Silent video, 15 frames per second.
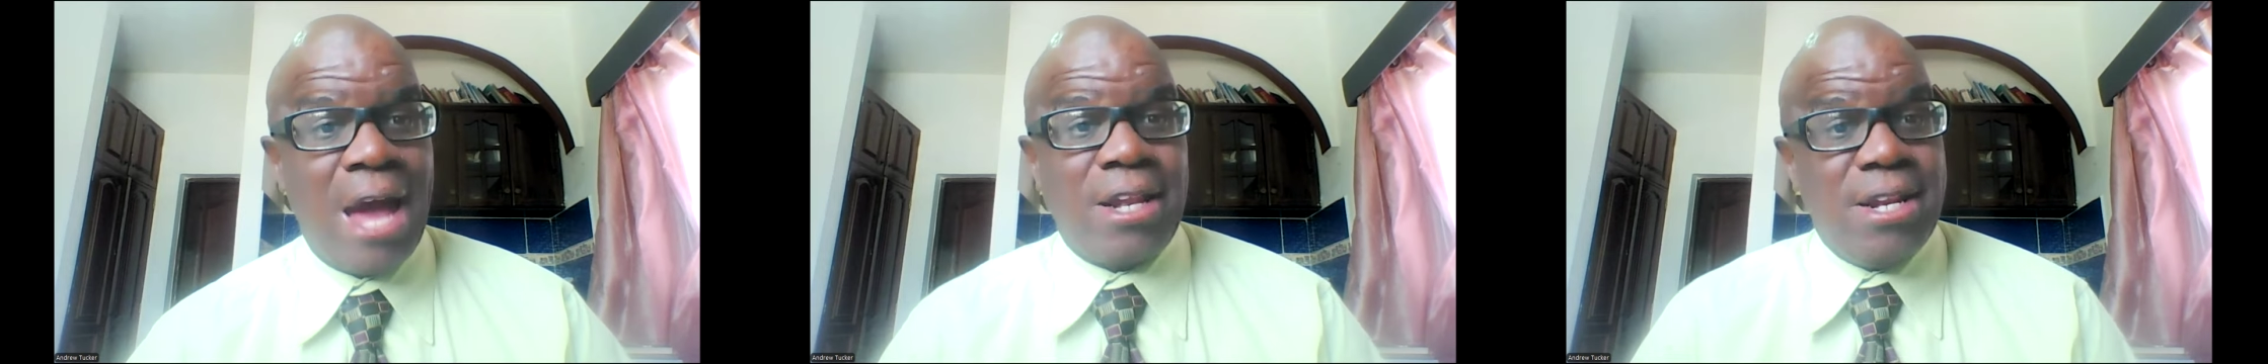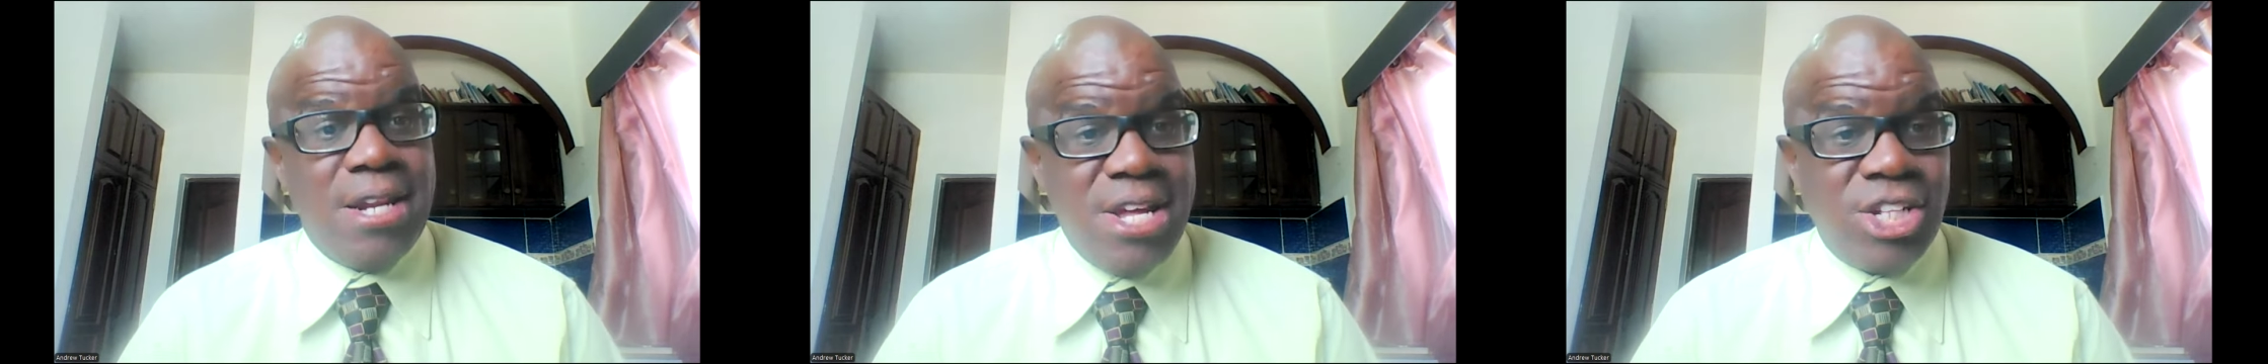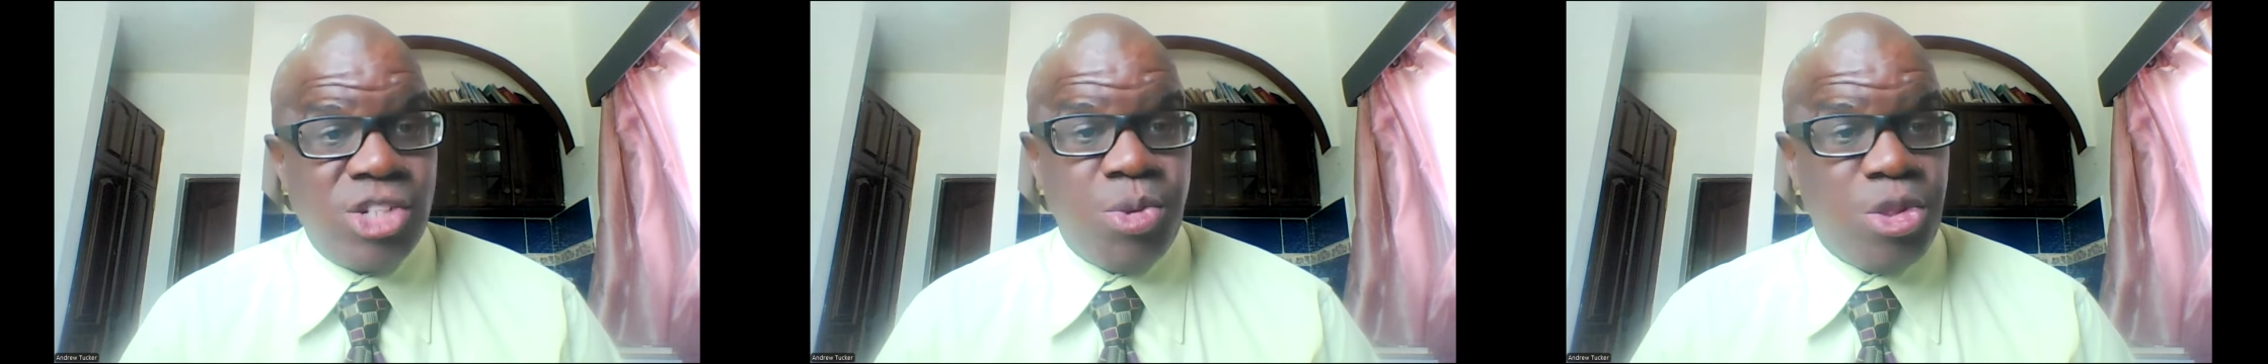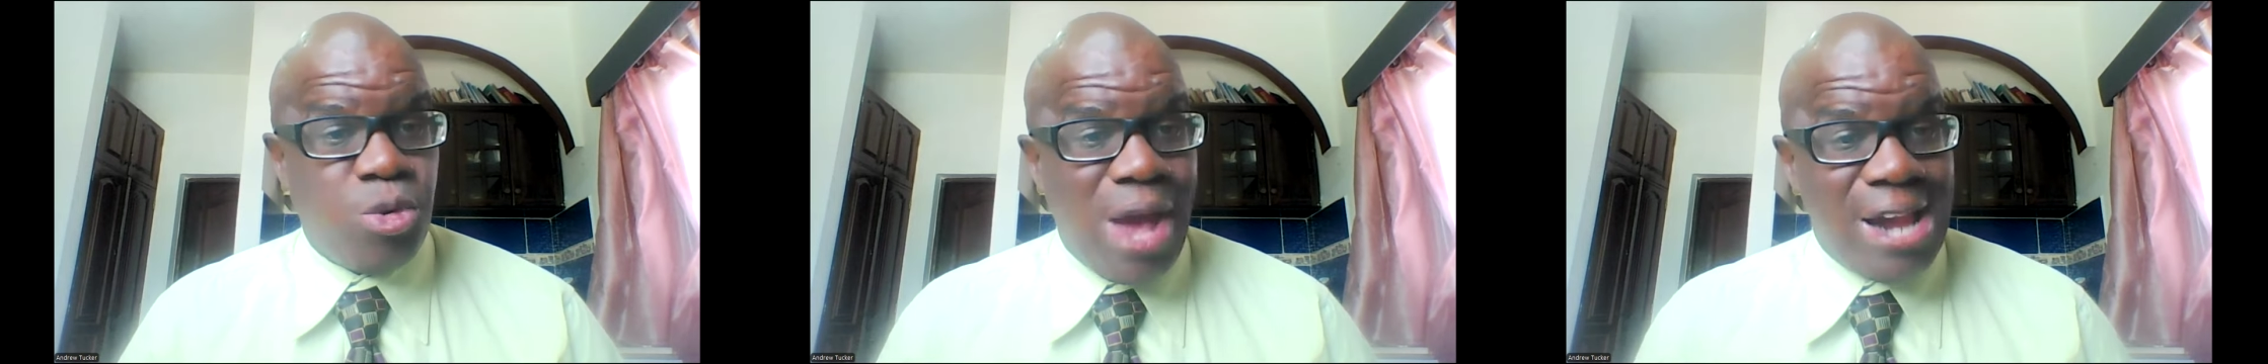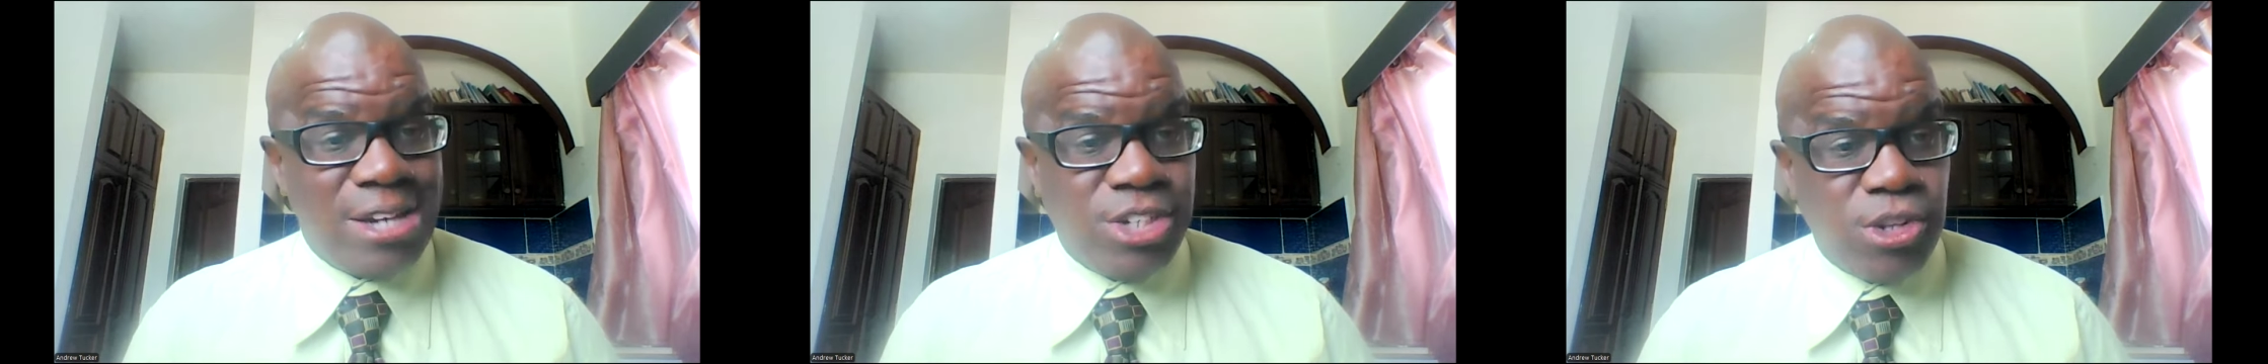at least with the
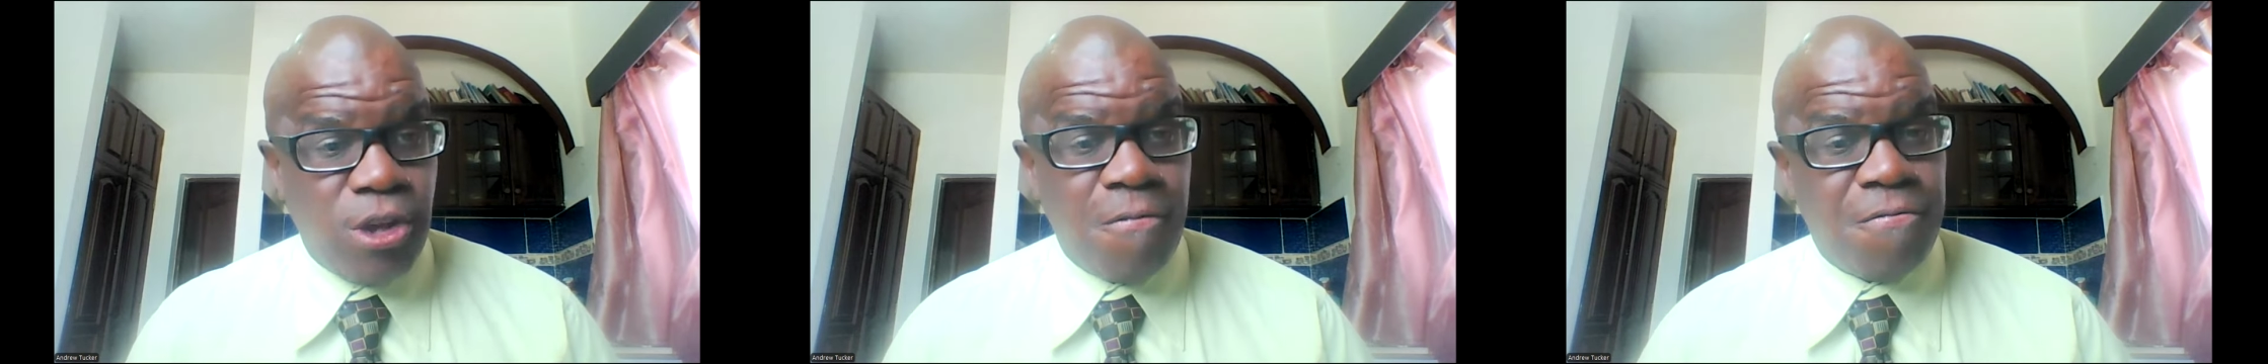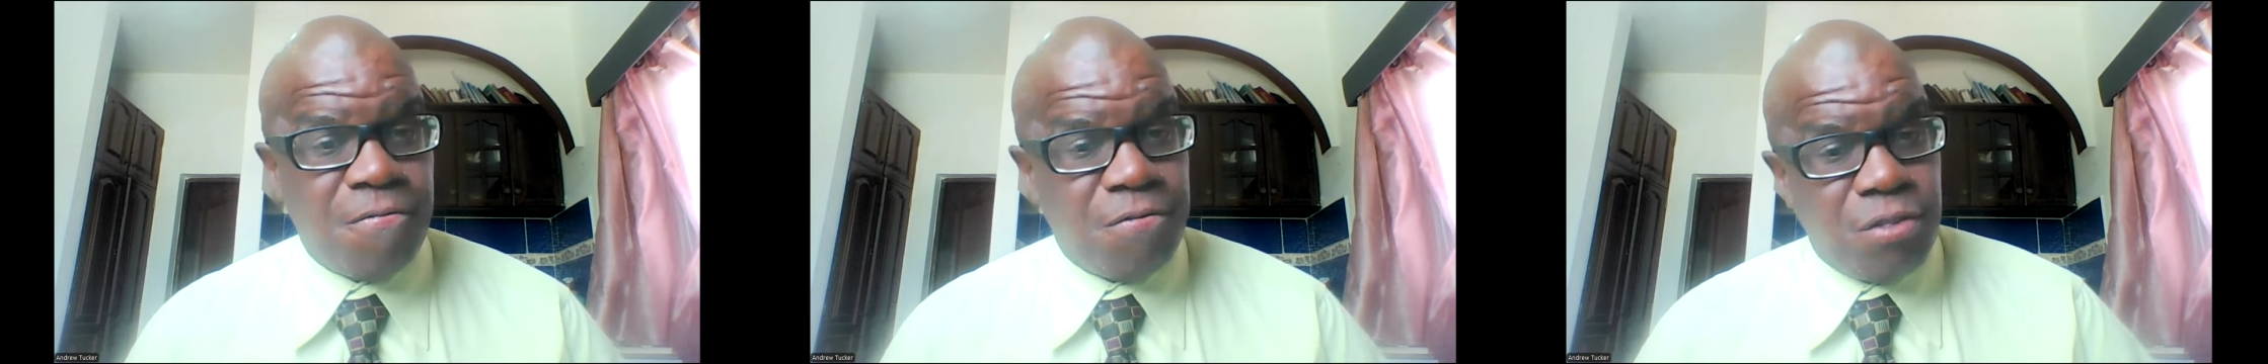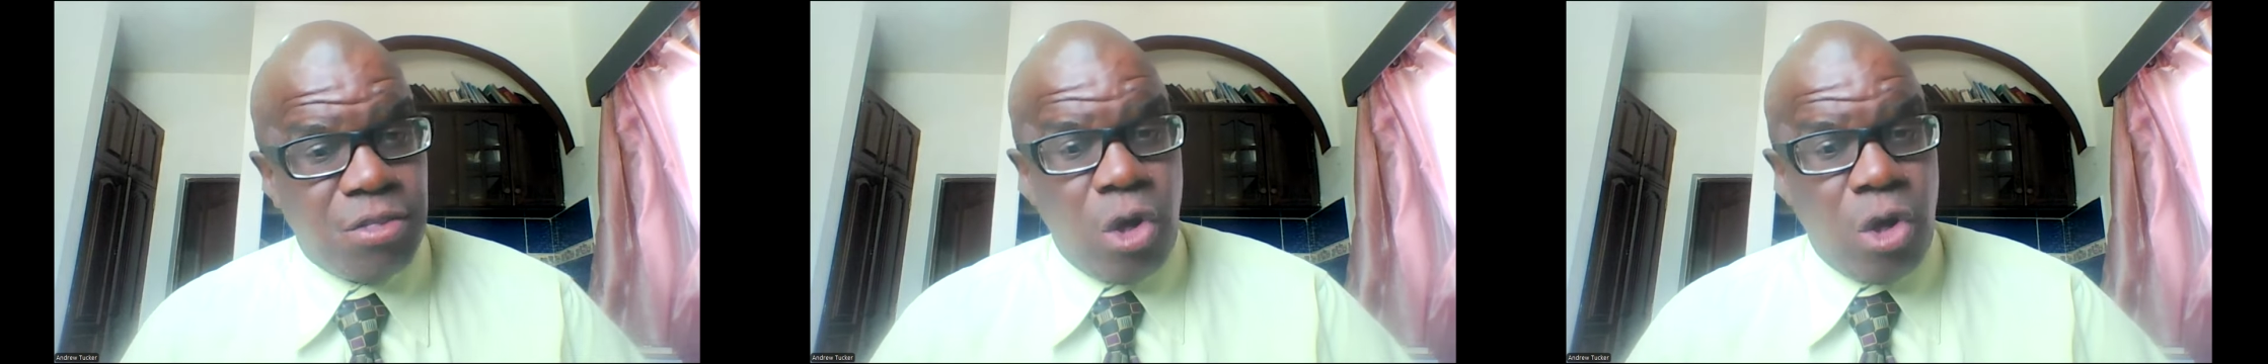realities of